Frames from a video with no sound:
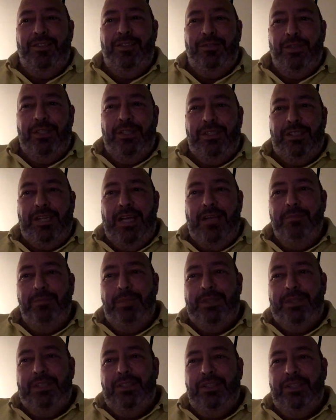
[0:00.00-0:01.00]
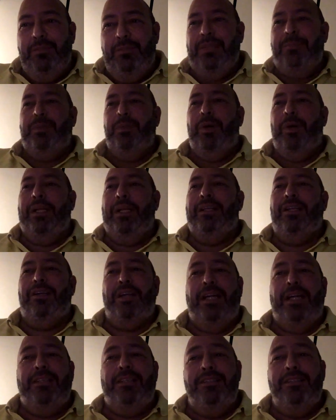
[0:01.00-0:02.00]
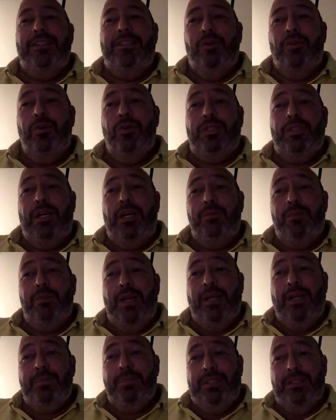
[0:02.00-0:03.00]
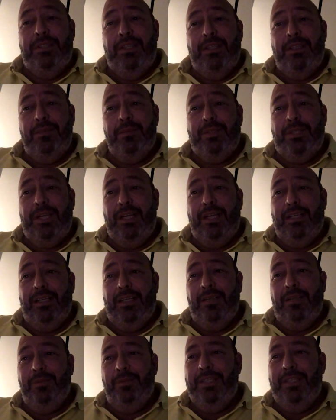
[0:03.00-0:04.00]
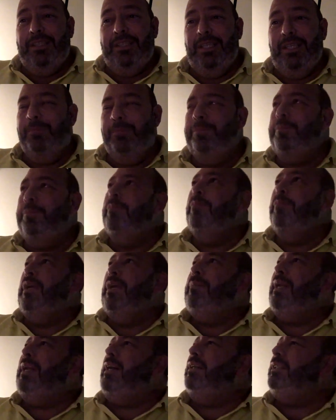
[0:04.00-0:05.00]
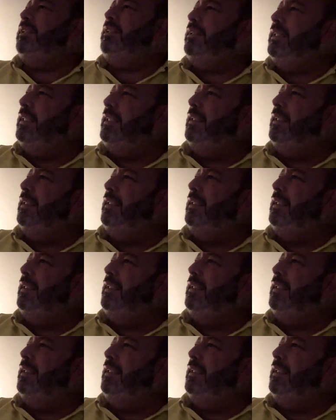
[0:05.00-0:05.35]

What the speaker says: for the same position must be one of the greatest in all-time rugby. You know what I'm saying, hey, Brent? But I just think